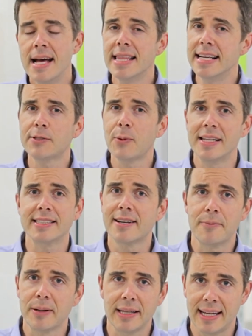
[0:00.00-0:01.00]
This one's
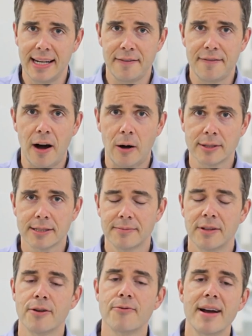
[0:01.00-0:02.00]
completely false.
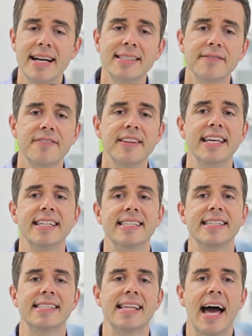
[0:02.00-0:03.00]
And the reason for
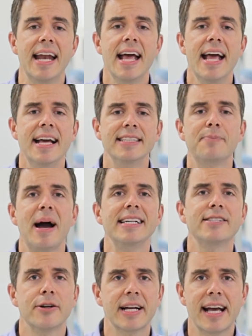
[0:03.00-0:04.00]
this is that it's
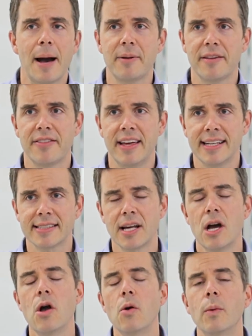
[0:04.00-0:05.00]
based on a couple of things.
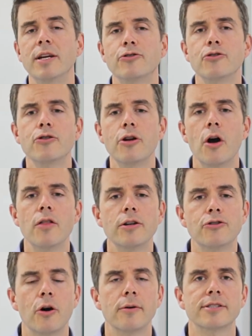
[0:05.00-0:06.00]
We do know
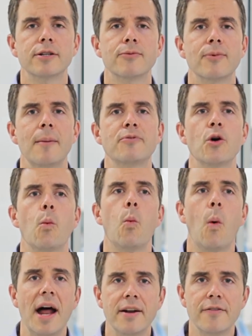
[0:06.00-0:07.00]
that dogs that rupture
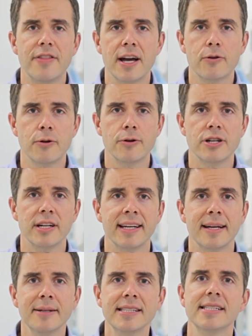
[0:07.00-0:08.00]
one of their cruciate
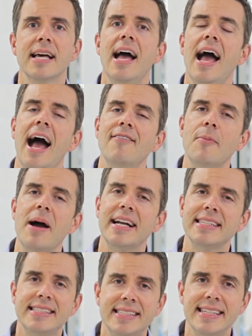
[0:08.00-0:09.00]
ligaments have about
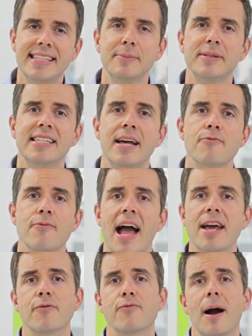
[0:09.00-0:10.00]
a 60%
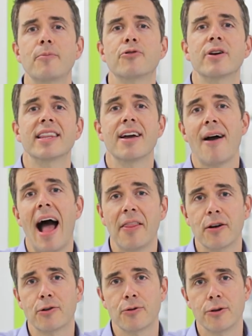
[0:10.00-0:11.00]
rate of rupturing their
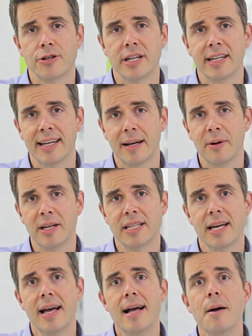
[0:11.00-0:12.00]
other cruciate ligament.
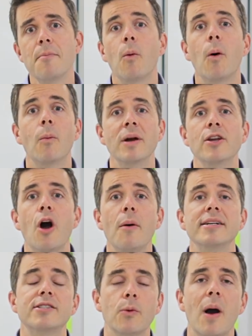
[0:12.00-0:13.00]
But what we know
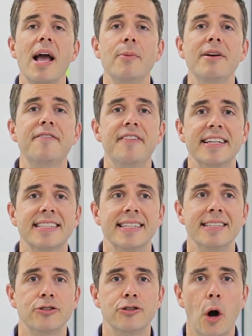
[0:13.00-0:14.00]
is the way we fix it
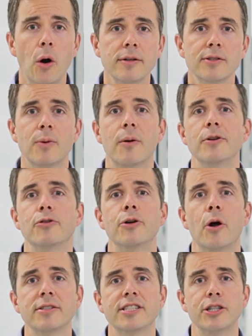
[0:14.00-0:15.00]
in dogs, where we do
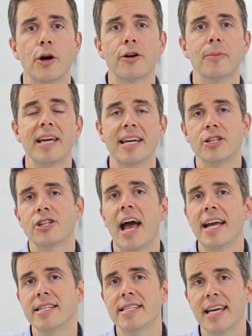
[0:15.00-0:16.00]
an osteotomy and
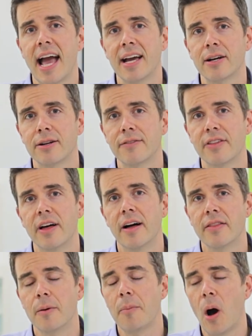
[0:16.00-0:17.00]
change the angle of
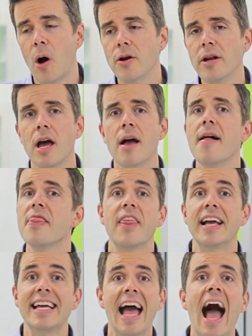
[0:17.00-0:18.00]
the bone,
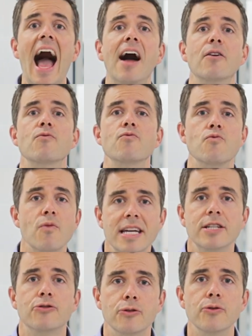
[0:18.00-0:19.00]
they can't
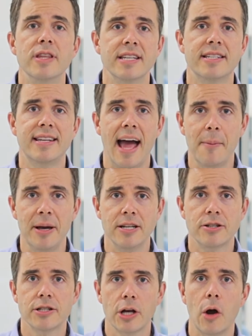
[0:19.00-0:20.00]
redo this
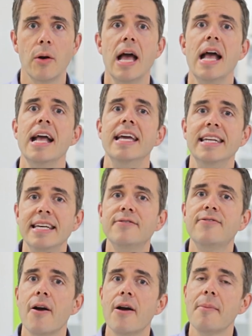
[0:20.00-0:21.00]
damage. So it is
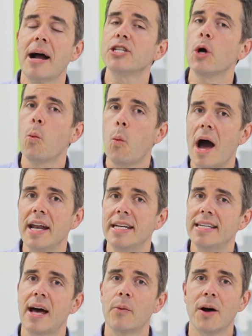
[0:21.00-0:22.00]
very much a one
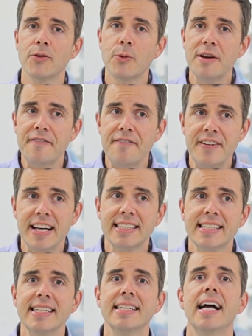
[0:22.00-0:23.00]
and done. Once we
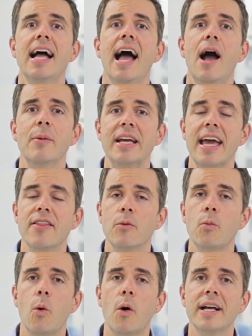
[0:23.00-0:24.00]
fix it, and we get
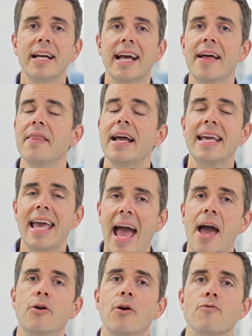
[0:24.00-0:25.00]
them walking again, they
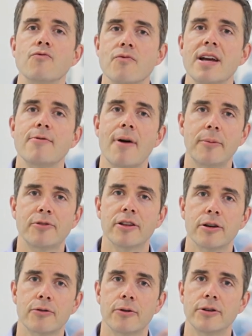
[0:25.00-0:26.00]
cannot re-rupture
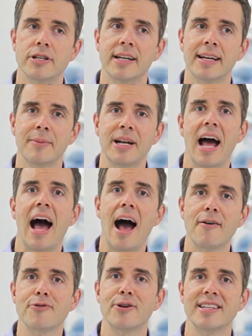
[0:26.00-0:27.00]
the cruciate ligament
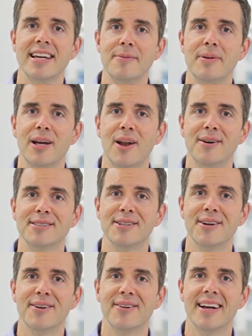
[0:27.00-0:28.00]
after a TPLO
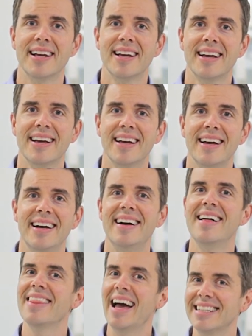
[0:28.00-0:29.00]
surgery.
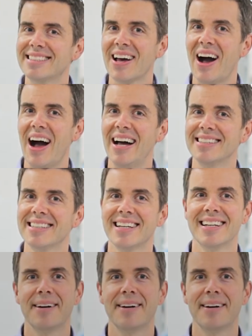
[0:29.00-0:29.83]
Thanks, guys.